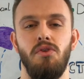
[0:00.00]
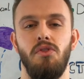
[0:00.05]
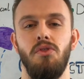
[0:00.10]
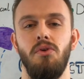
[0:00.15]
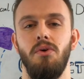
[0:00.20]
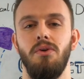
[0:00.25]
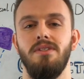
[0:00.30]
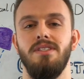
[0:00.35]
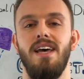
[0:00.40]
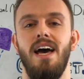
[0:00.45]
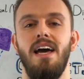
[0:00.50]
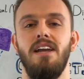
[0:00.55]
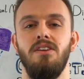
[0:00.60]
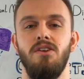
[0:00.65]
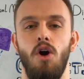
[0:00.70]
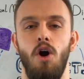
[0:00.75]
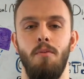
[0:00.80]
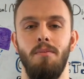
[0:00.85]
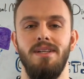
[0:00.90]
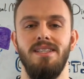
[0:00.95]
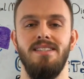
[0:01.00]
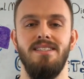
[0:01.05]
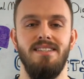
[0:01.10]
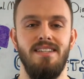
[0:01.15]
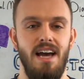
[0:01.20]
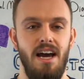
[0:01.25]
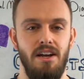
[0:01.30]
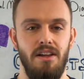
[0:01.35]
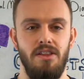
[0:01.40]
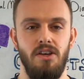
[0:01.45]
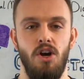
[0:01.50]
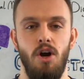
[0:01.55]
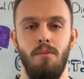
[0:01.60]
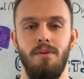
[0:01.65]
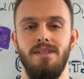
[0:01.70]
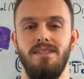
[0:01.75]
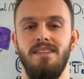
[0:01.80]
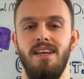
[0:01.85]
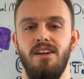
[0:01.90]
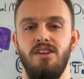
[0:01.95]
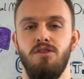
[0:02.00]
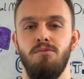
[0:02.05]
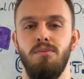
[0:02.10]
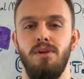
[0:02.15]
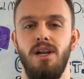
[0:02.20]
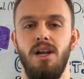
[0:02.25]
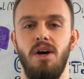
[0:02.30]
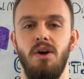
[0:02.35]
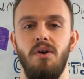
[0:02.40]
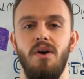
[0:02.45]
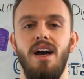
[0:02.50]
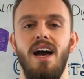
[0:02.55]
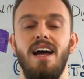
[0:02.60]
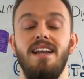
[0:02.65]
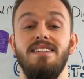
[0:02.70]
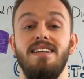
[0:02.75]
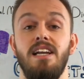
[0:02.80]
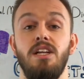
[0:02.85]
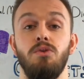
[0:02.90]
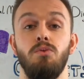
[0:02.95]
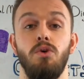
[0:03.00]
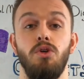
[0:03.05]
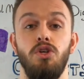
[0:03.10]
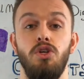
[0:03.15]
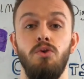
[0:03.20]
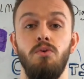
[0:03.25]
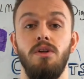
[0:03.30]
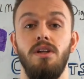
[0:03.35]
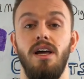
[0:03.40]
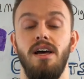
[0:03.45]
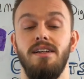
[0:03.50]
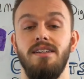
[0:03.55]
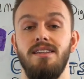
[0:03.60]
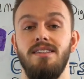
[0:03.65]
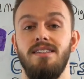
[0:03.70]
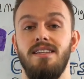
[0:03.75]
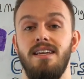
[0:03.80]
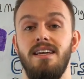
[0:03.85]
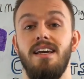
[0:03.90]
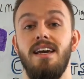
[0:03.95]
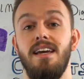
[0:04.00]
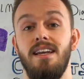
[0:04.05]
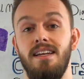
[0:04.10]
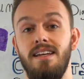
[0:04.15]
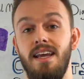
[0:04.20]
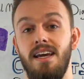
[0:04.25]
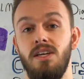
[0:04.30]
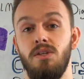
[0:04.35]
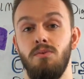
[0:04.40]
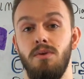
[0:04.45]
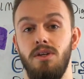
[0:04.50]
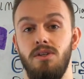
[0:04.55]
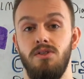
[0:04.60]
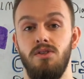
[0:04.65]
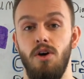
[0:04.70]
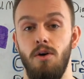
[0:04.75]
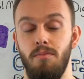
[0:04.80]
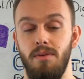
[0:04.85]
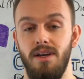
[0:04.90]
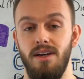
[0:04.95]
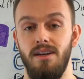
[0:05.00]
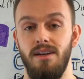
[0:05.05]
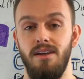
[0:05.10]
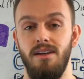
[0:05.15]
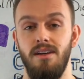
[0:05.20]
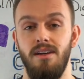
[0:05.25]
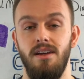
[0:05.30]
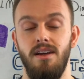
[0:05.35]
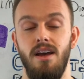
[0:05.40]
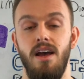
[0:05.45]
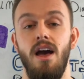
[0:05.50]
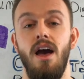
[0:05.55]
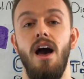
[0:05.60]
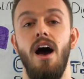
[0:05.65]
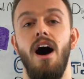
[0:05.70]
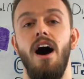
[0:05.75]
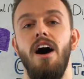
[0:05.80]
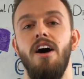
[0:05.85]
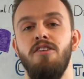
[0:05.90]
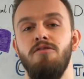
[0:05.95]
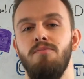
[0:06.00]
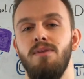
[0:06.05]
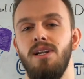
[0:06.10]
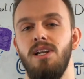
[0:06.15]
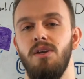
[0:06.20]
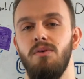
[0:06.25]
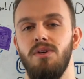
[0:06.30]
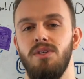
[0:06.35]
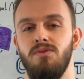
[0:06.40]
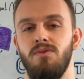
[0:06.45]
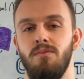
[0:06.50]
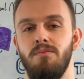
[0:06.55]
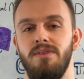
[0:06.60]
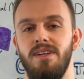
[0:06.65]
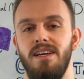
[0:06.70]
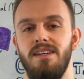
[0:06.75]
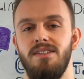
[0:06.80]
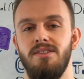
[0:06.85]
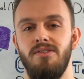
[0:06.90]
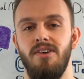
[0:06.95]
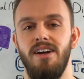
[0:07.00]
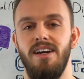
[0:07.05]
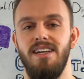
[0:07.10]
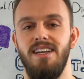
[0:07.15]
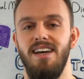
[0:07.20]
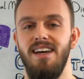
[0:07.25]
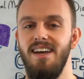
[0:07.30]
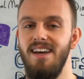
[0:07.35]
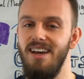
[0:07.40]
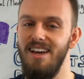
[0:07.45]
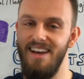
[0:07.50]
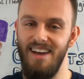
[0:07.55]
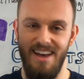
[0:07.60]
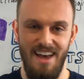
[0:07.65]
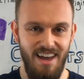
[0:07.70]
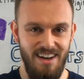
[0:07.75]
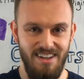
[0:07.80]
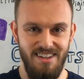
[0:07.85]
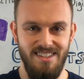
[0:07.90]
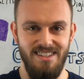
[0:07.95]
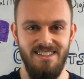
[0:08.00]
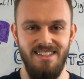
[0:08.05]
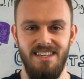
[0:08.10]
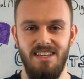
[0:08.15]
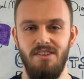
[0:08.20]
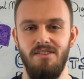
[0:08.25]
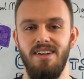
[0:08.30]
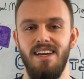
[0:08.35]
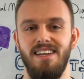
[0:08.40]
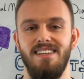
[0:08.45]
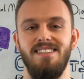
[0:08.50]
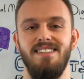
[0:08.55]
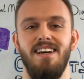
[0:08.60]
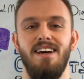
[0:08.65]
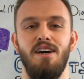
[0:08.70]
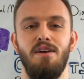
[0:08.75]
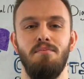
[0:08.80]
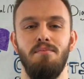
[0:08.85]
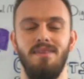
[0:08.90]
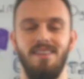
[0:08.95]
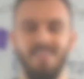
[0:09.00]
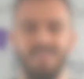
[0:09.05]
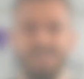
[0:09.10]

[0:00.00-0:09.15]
thoughts and comments down in the comments section below and tell us what you would like to see in next week's topic. I've been Lewis from DataRaid, and I'll see you next time.